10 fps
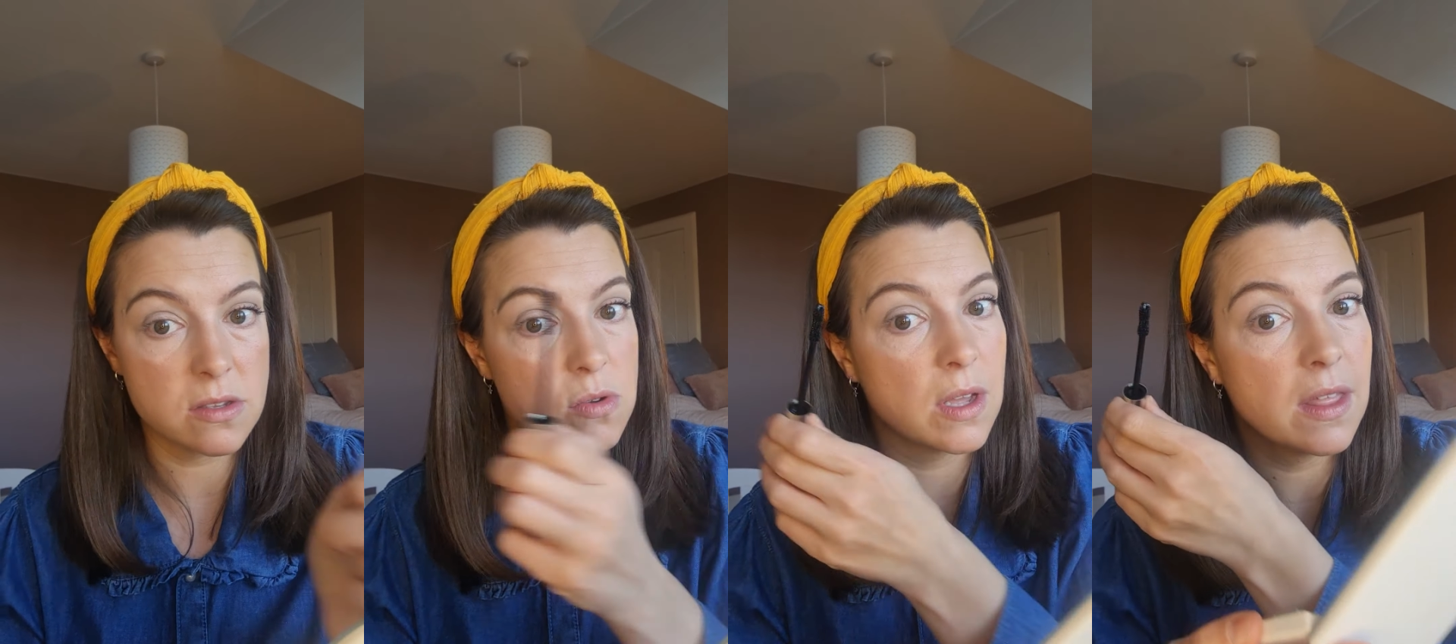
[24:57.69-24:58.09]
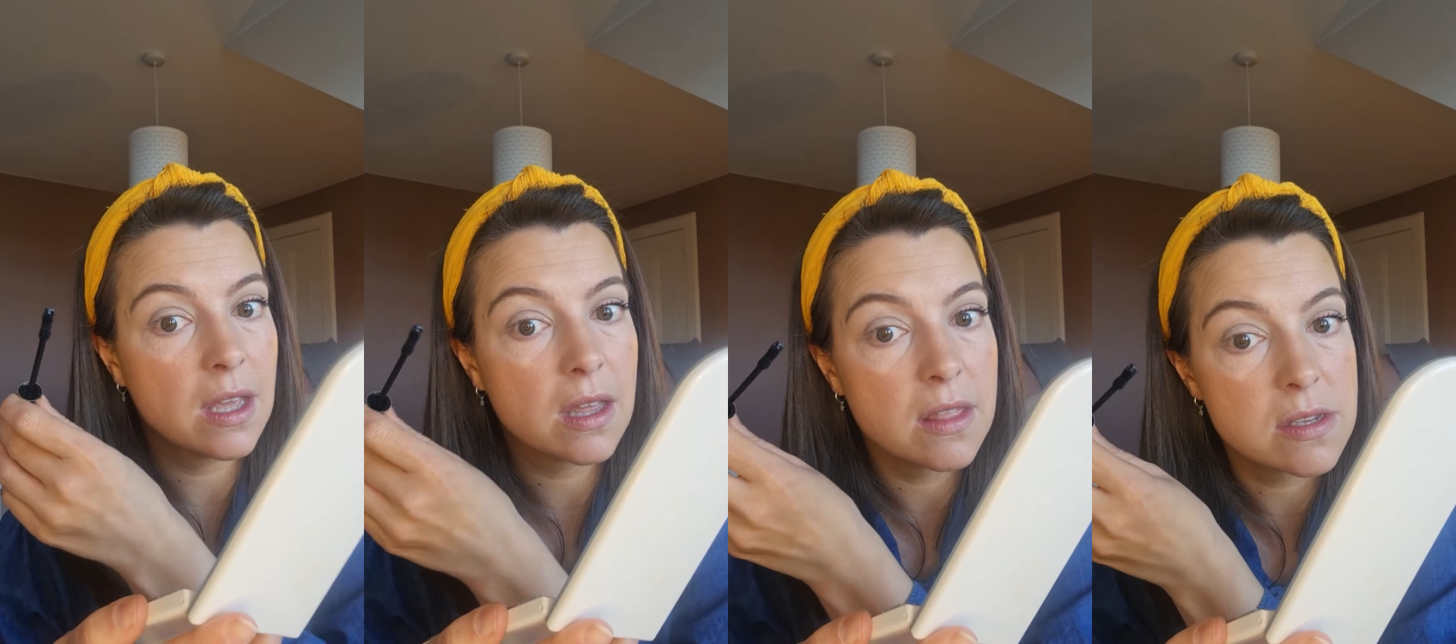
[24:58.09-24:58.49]
So I
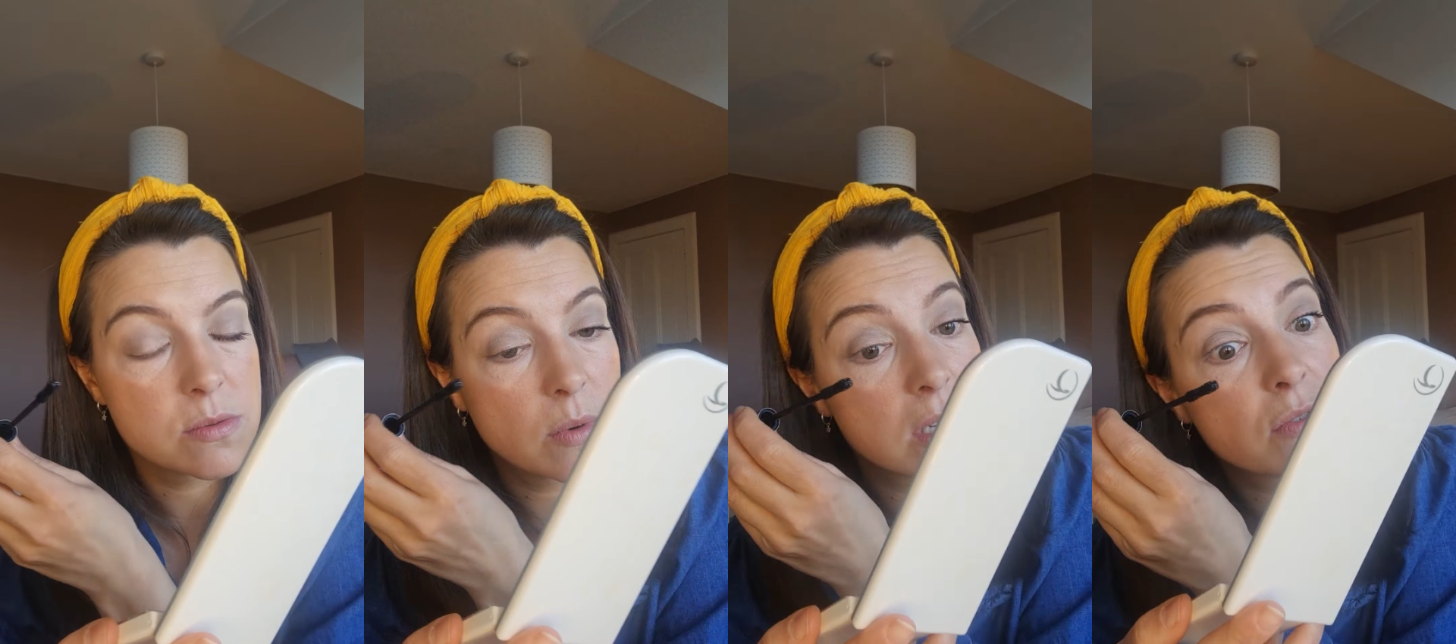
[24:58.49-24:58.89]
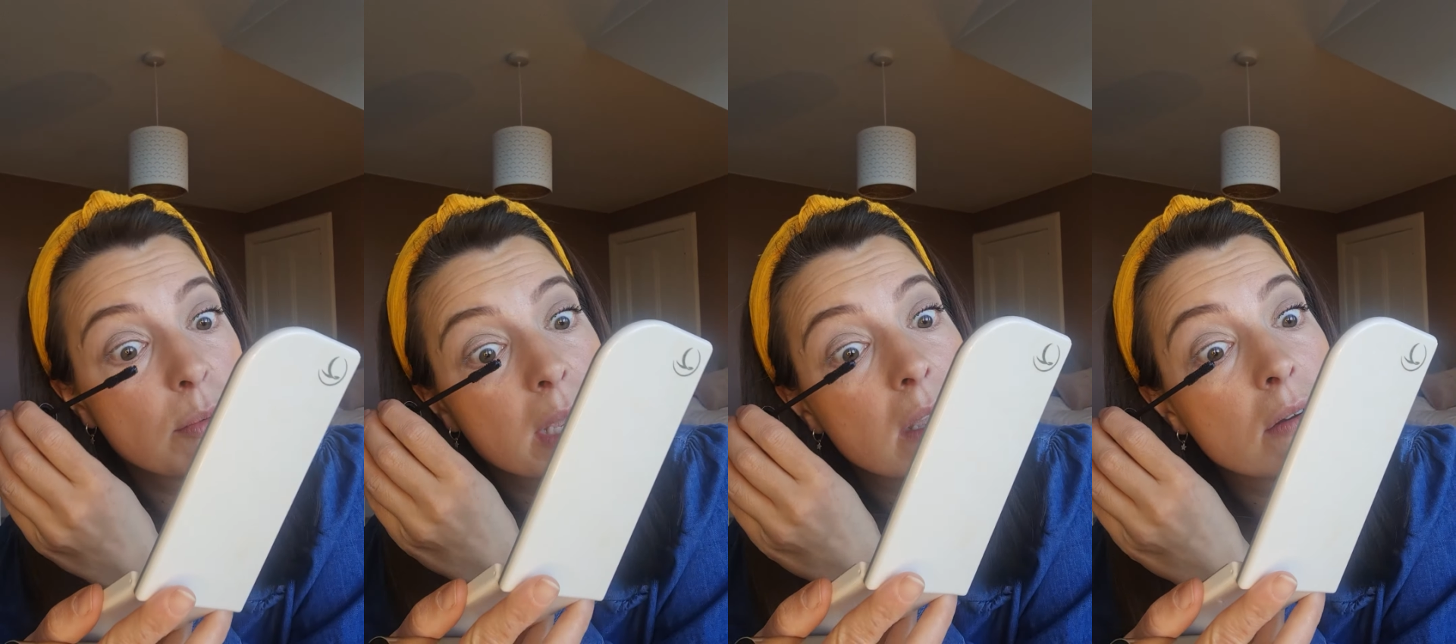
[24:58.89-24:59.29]
think this works for
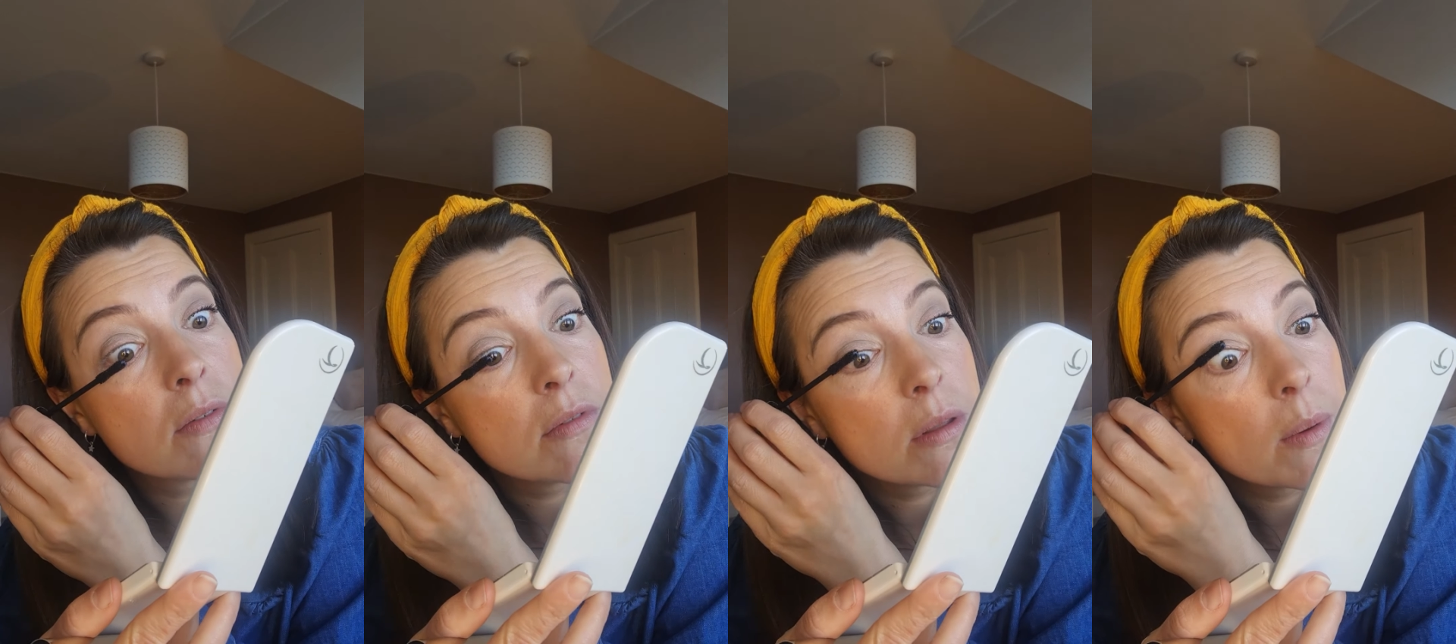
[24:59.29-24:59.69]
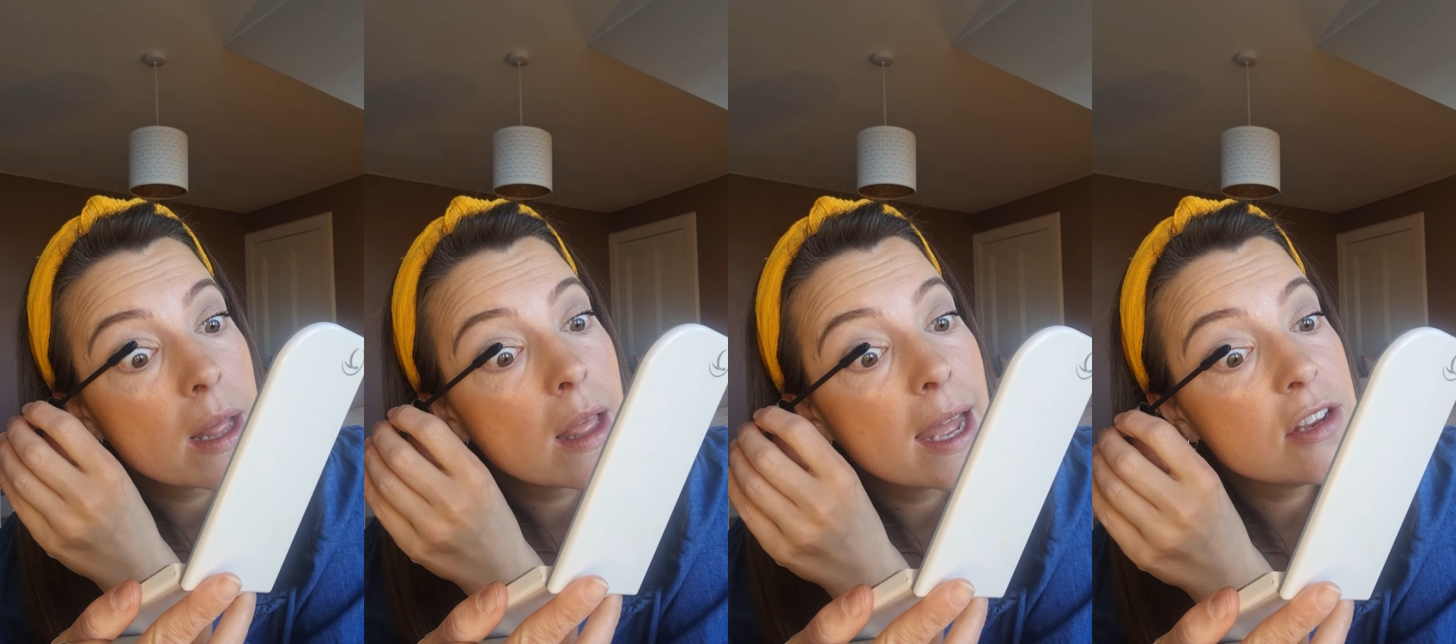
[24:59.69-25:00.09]
me really
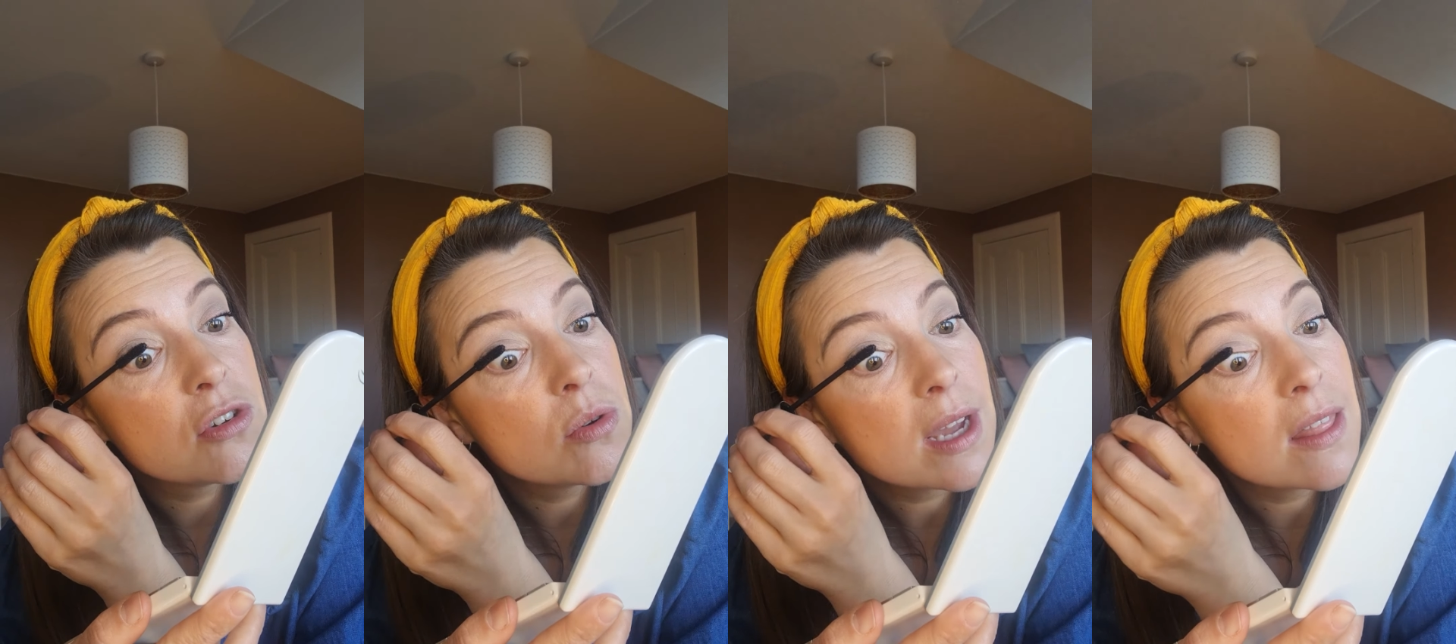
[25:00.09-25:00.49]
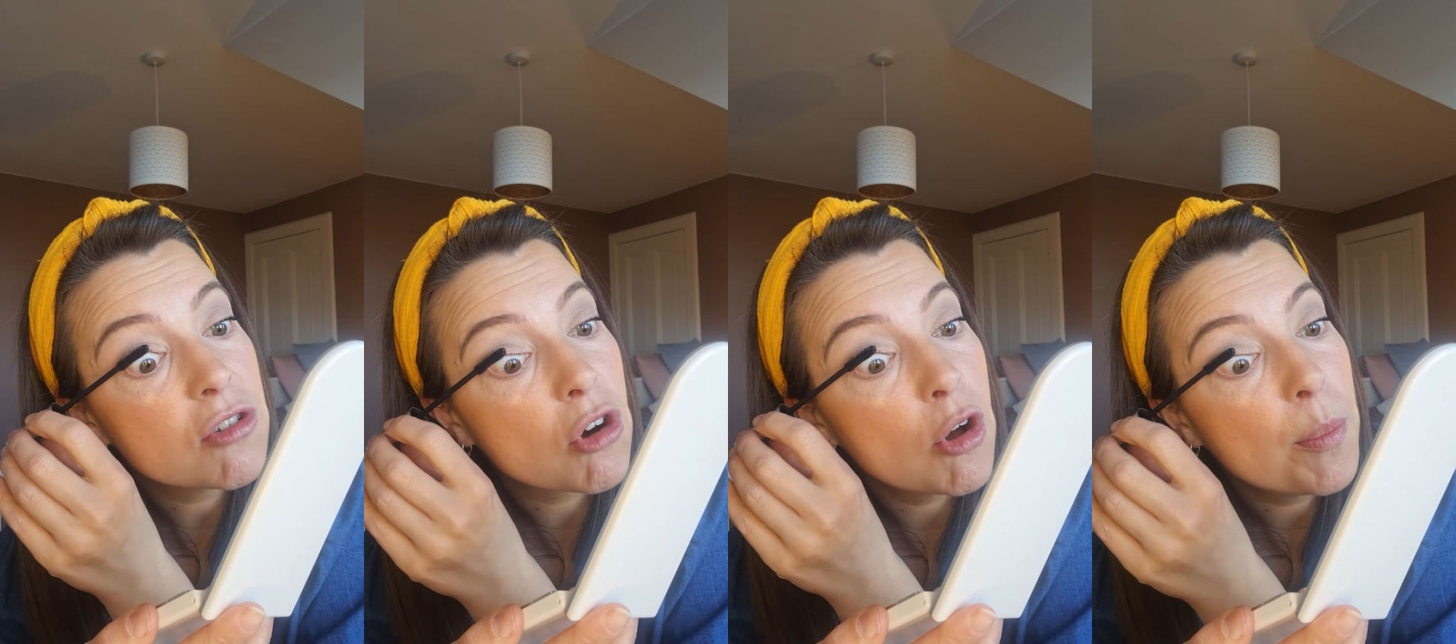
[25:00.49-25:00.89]
well. And you don't get the
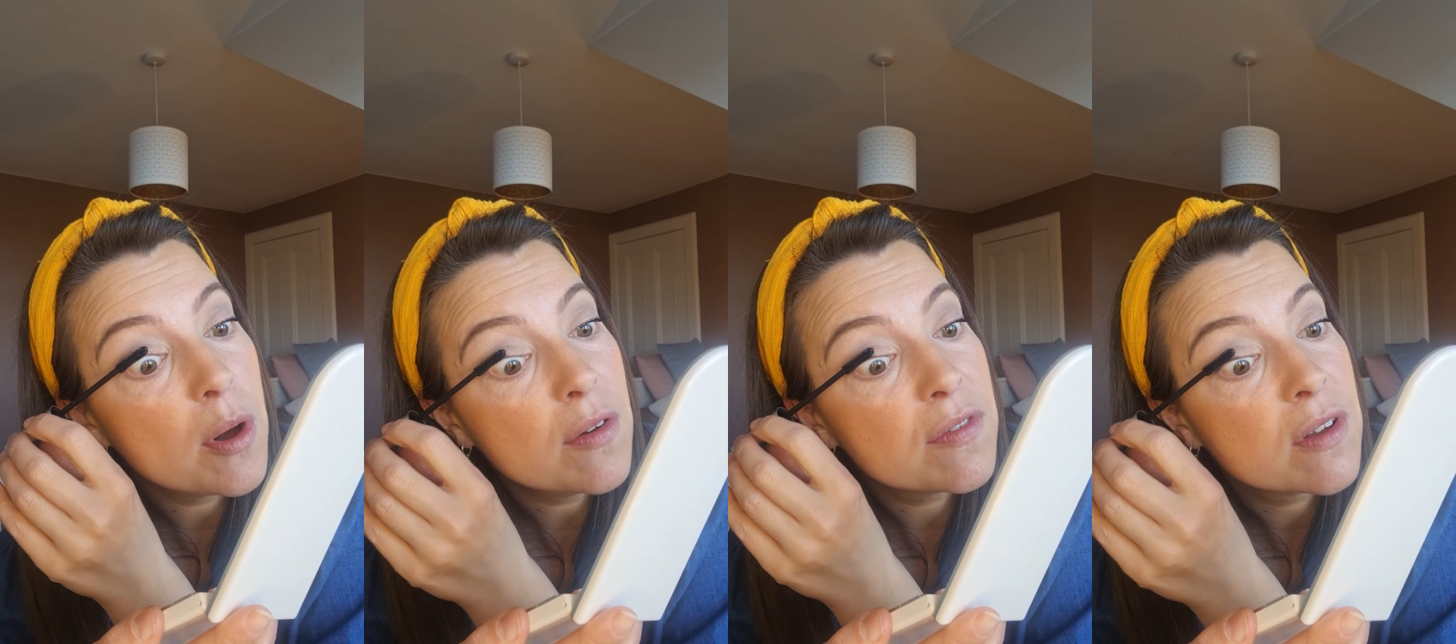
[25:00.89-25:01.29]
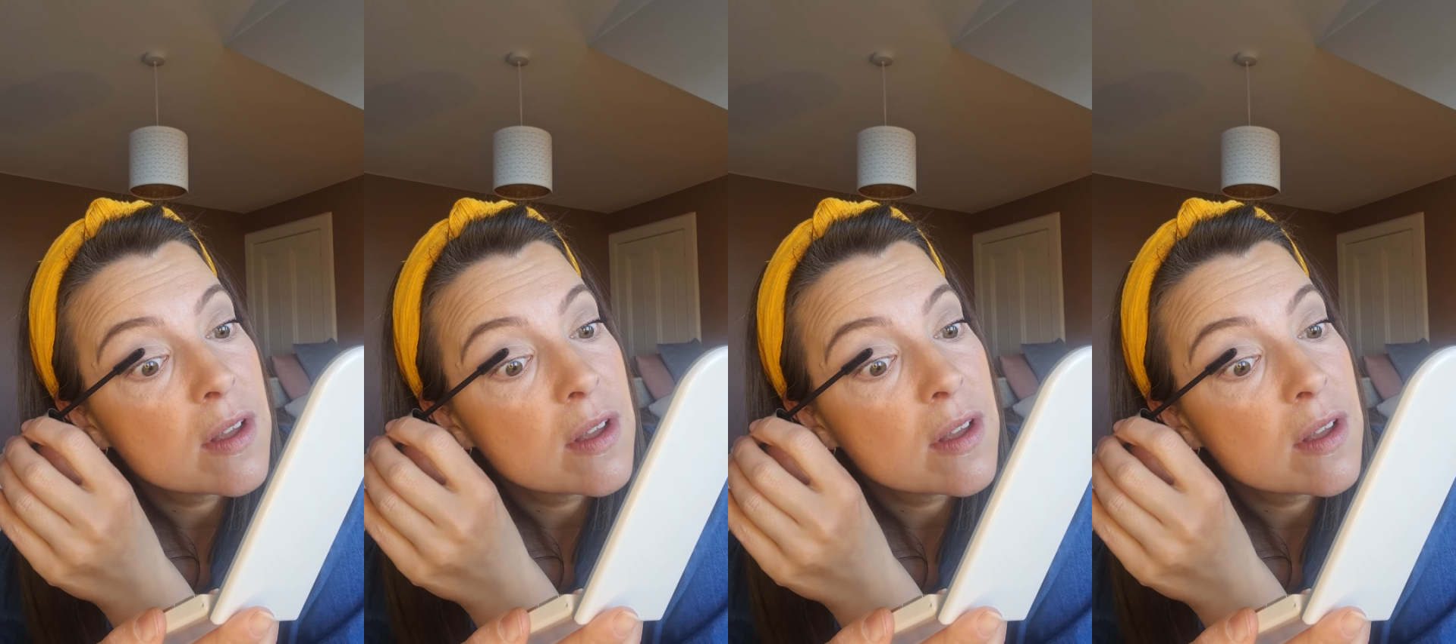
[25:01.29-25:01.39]
drop off.